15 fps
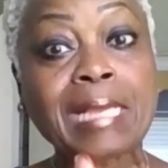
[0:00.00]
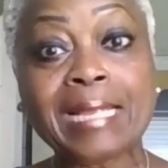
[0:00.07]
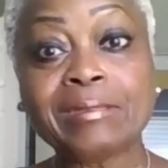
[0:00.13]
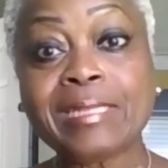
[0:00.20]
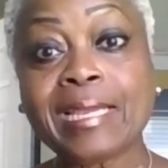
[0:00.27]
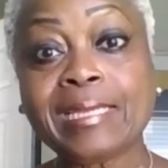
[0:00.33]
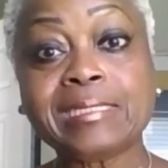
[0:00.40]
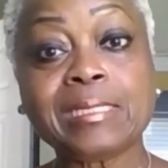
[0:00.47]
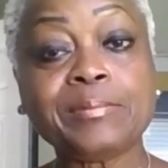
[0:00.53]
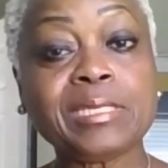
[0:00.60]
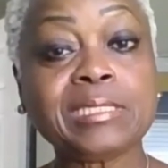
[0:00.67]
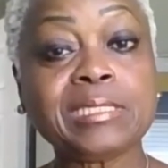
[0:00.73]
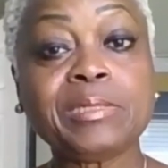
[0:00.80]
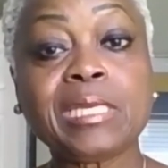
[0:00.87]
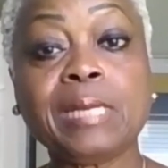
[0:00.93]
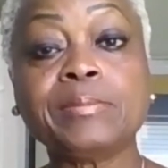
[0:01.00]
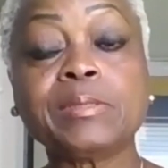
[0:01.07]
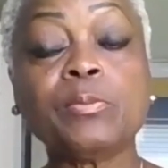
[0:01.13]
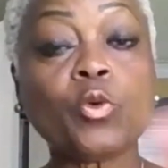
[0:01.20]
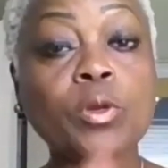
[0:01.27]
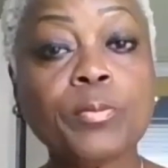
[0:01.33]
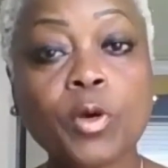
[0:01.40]
And then sometimes it becomes
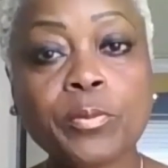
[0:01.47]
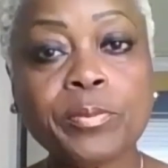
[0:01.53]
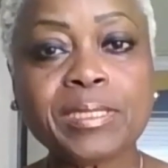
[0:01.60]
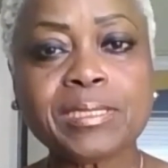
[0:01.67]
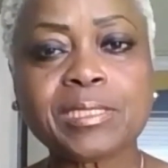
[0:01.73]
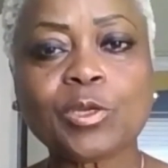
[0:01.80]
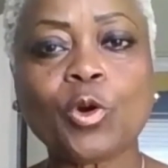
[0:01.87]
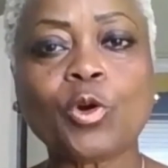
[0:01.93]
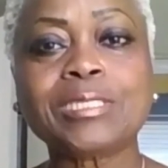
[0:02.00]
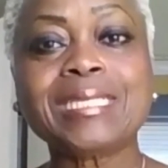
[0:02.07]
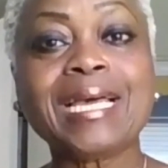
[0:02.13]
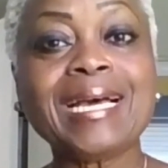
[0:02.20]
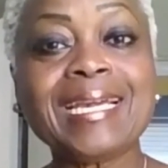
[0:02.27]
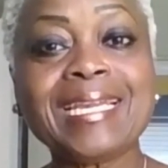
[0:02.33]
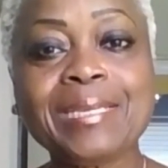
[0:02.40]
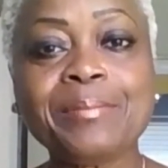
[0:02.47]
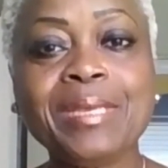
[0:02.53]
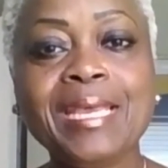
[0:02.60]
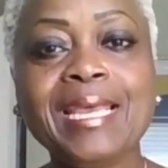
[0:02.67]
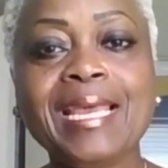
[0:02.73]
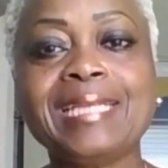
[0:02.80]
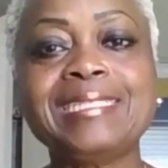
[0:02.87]
more moments or time,
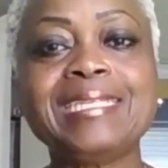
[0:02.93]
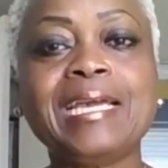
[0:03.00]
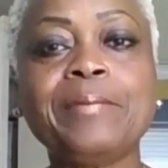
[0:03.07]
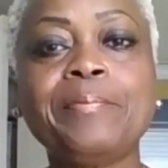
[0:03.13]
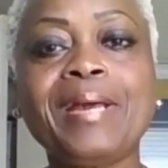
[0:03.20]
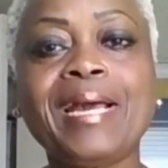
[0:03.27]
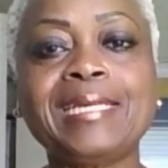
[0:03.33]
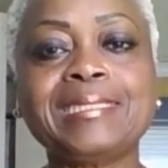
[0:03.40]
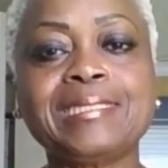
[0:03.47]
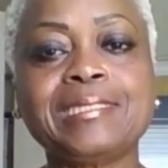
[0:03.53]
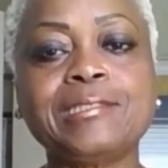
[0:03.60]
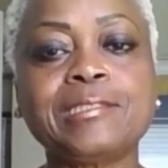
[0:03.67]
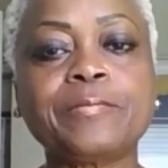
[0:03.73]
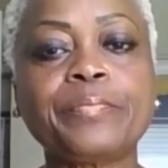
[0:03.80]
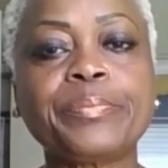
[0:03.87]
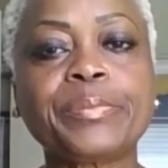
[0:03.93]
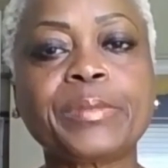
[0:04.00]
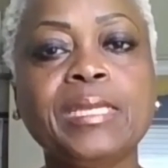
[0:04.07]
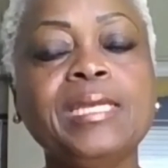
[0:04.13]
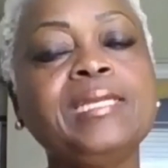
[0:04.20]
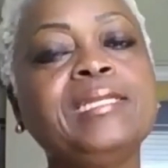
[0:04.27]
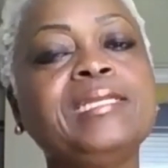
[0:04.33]
and time passes.
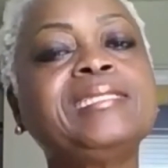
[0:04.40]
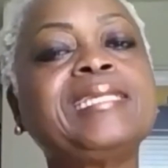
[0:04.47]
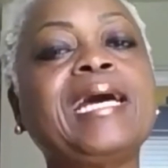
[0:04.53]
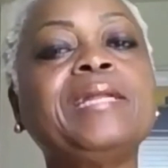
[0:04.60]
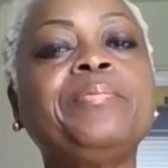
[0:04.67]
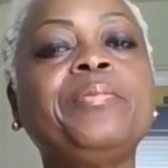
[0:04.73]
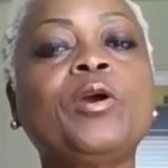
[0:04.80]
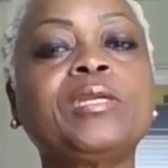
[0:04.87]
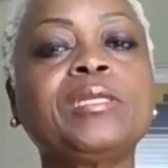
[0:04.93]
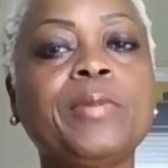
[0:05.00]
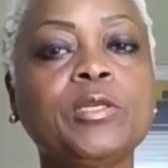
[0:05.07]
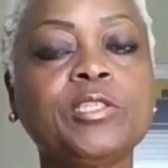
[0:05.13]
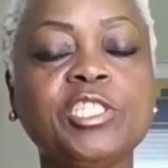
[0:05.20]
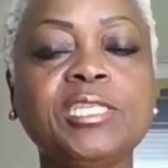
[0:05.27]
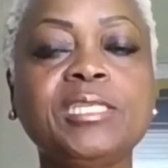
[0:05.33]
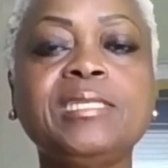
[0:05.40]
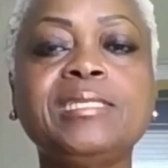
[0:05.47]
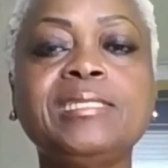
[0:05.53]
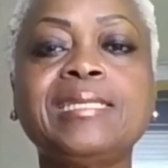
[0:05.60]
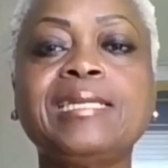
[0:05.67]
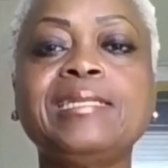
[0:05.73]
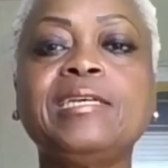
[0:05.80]
The sad part about
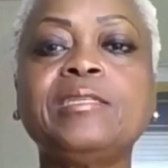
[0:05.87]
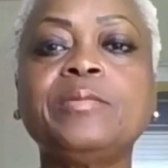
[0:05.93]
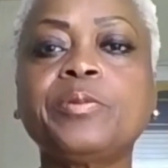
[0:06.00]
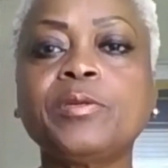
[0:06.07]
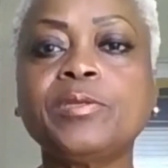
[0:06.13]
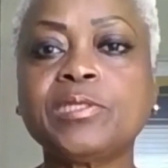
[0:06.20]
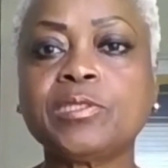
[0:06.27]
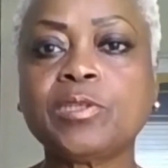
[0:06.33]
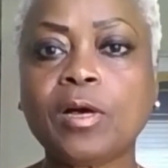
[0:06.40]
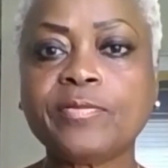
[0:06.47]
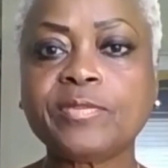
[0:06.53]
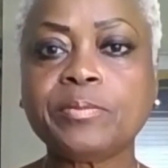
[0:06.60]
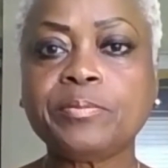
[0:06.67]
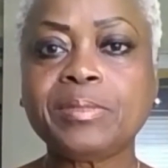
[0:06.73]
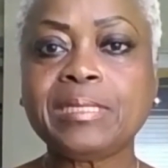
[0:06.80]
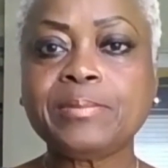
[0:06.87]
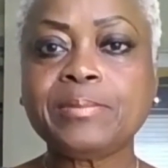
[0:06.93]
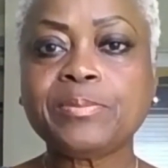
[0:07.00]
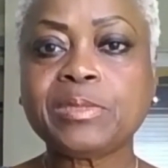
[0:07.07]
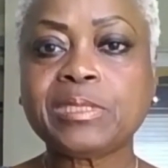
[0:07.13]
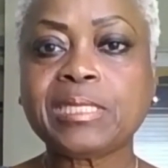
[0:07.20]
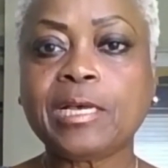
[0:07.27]
cheating is that the other person often
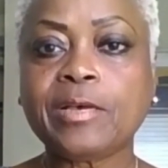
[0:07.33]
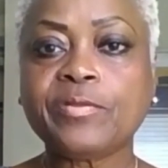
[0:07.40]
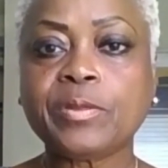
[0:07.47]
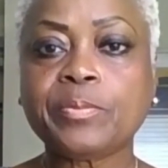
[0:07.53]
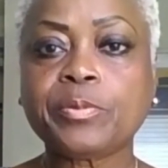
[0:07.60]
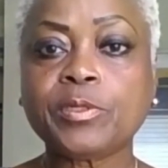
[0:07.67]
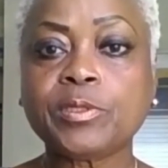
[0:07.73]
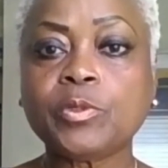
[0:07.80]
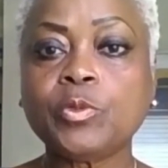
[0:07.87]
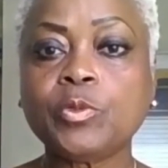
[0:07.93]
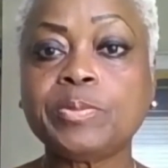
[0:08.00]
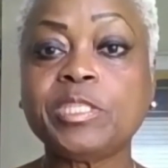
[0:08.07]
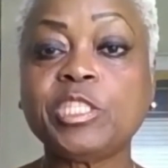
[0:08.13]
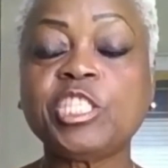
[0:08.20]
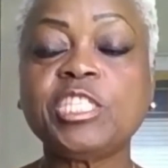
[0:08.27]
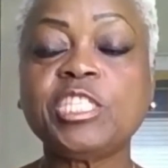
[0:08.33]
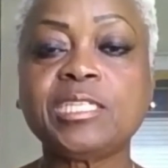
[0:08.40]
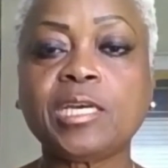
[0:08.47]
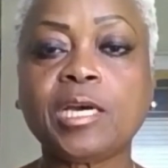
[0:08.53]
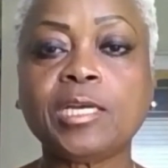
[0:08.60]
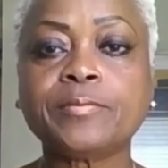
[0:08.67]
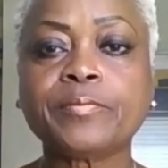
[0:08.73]
blames himself, the person who's been
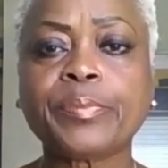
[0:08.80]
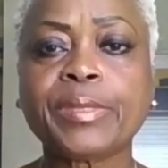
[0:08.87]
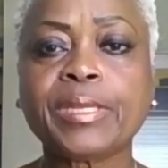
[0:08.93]
cheated on.